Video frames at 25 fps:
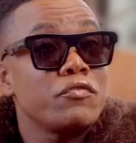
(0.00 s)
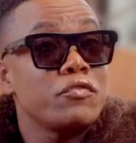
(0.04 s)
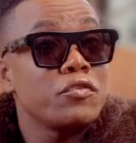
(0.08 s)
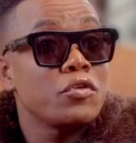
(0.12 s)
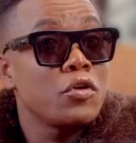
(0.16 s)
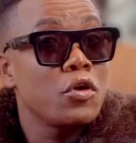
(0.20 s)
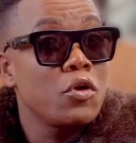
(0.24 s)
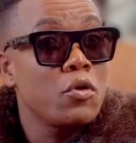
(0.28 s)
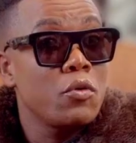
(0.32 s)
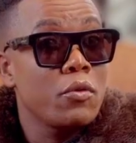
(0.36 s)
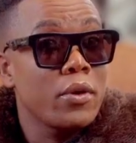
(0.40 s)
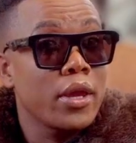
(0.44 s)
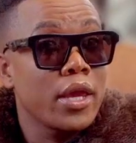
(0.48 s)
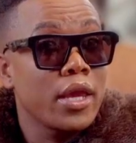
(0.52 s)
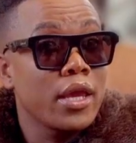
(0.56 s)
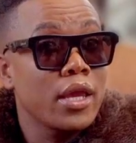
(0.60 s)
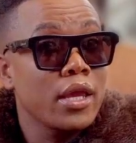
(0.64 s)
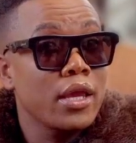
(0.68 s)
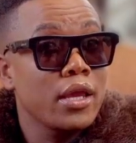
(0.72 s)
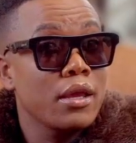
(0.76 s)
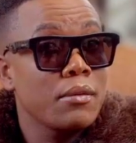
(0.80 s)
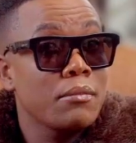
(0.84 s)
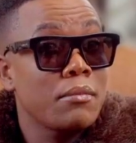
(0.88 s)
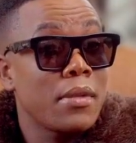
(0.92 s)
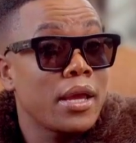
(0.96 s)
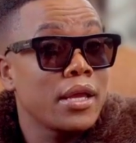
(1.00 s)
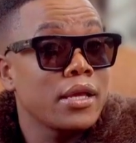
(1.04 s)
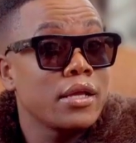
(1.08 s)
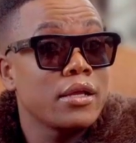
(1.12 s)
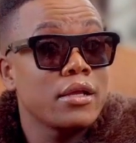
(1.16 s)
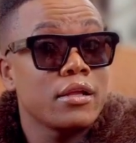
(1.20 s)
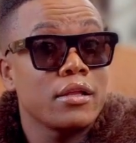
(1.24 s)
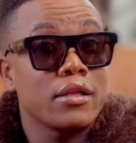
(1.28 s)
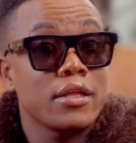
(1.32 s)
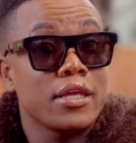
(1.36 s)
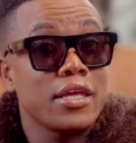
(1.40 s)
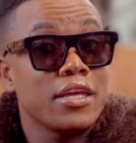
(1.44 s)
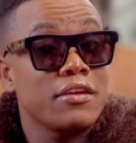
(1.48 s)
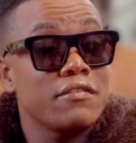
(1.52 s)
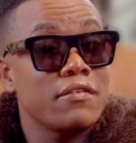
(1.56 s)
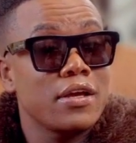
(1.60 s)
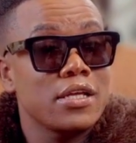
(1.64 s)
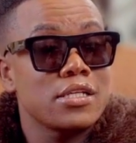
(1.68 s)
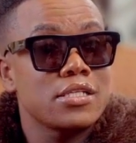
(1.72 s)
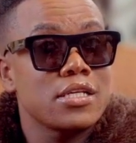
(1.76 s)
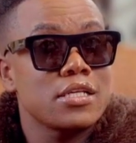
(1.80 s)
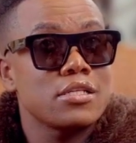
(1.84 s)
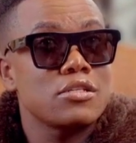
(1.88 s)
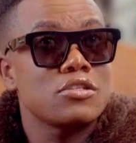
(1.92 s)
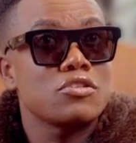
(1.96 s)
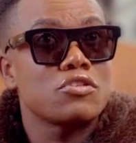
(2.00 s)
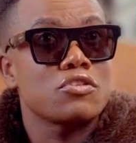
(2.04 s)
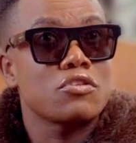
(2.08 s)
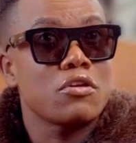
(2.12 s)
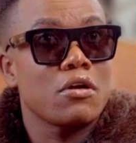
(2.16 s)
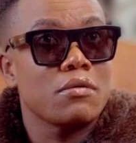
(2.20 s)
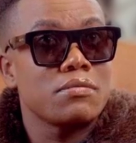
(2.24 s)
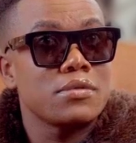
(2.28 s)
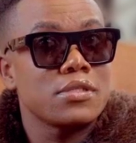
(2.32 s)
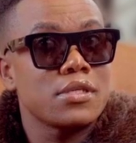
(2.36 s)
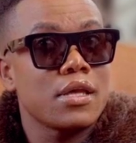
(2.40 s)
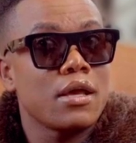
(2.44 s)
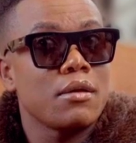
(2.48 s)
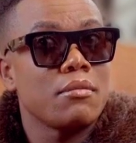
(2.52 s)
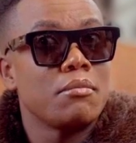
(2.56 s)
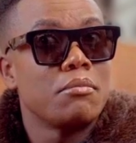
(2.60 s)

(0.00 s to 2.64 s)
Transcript: nowhere, my girl Eva just drops a